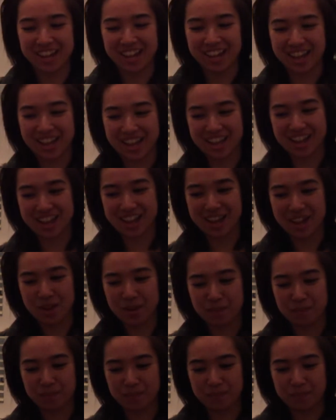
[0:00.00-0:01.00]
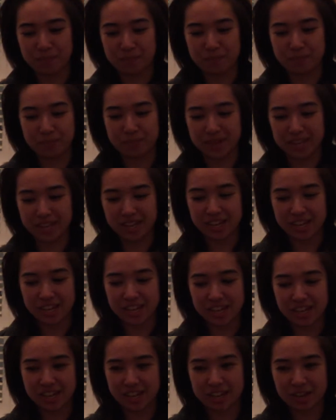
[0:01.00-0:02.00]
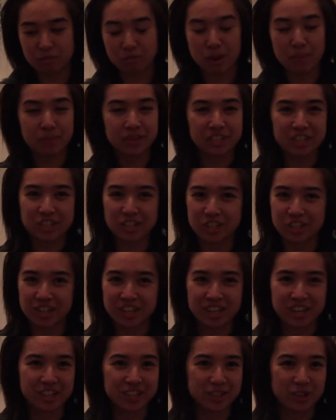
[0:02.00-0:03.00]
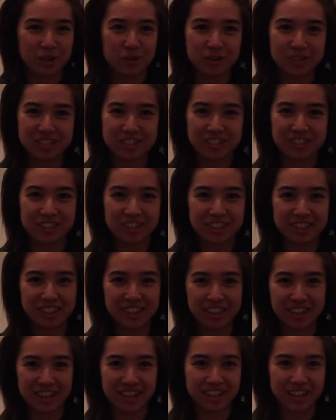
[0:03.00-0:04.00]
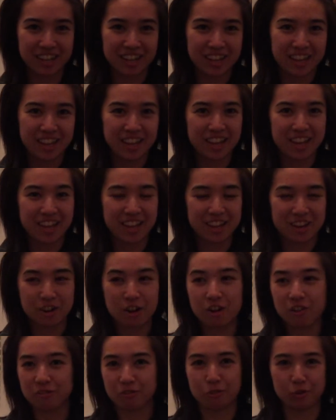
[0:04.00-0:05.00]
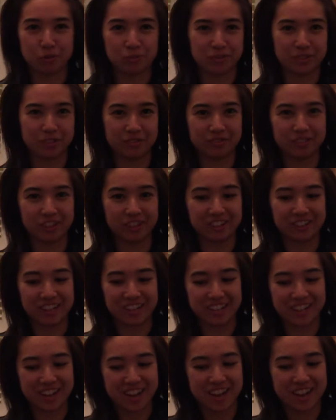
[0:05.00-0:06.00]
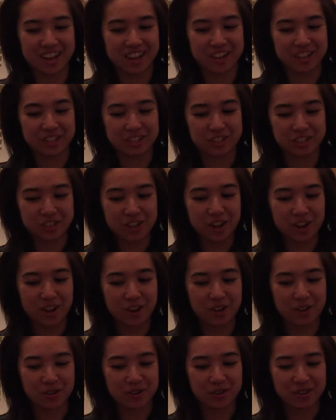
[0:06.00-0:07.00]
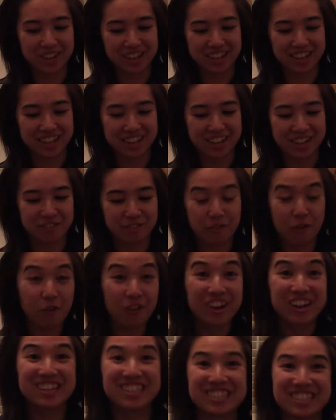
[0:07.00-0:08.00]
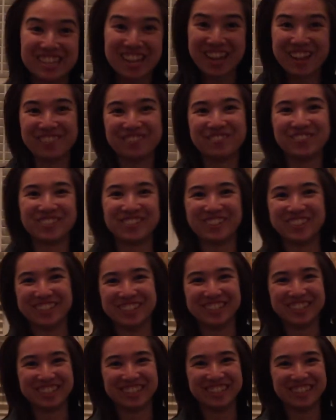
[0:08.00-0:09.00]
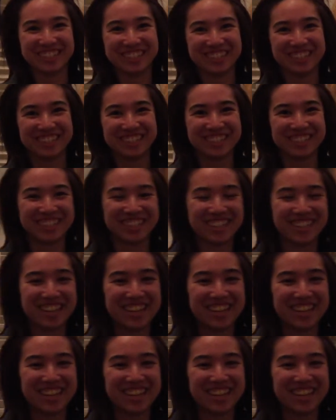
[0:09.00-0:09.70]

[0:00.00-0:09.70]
um, being repetition is always a good thing in all forms of learning. So, for example,